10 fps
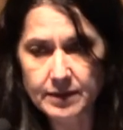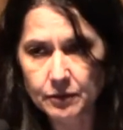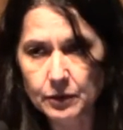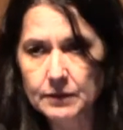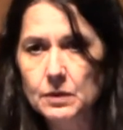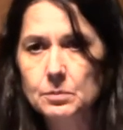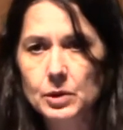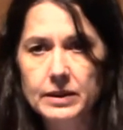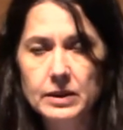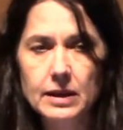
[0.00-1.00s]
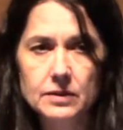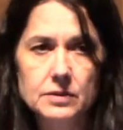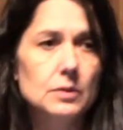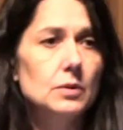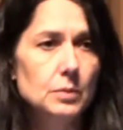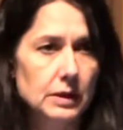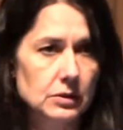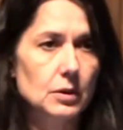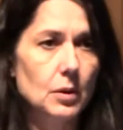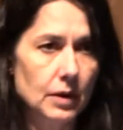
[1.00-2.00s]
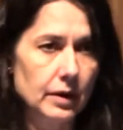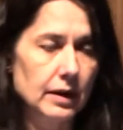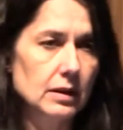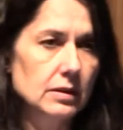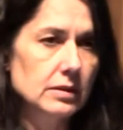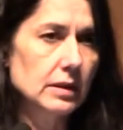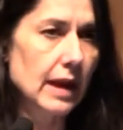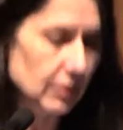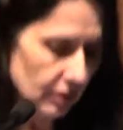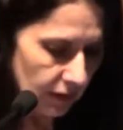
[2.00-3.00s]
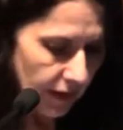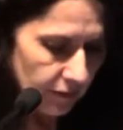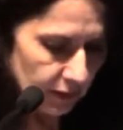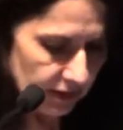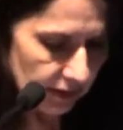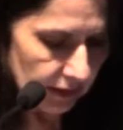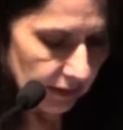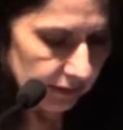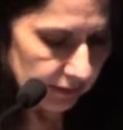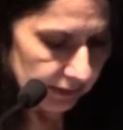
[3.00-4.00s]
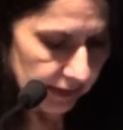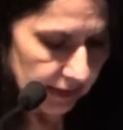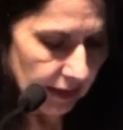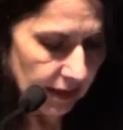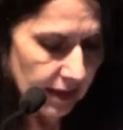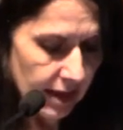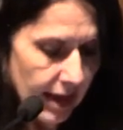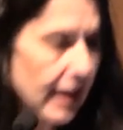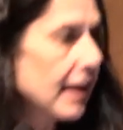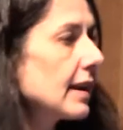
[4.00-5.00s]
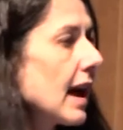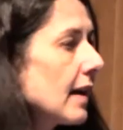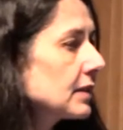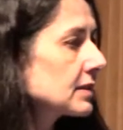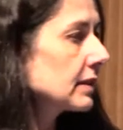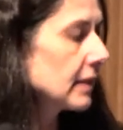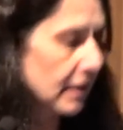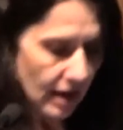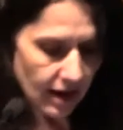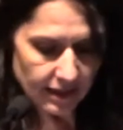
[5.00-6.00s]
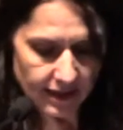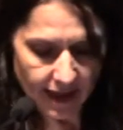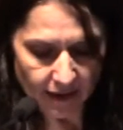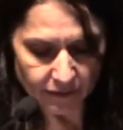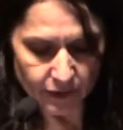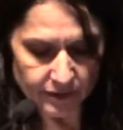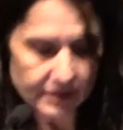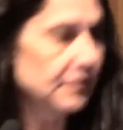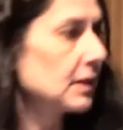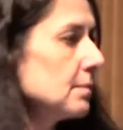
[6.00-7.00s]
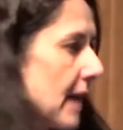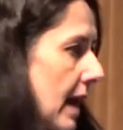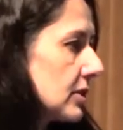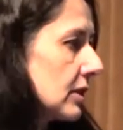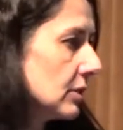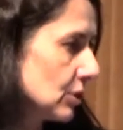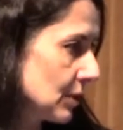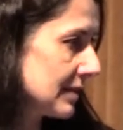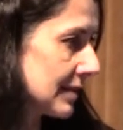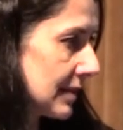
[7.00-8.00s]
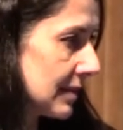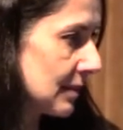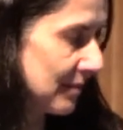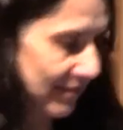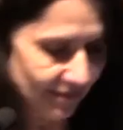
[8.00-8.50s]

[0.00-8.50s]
suffering from brain cancer who went to Oregon to end her life with dignity, and obviously the efforts of Compassion and Choices.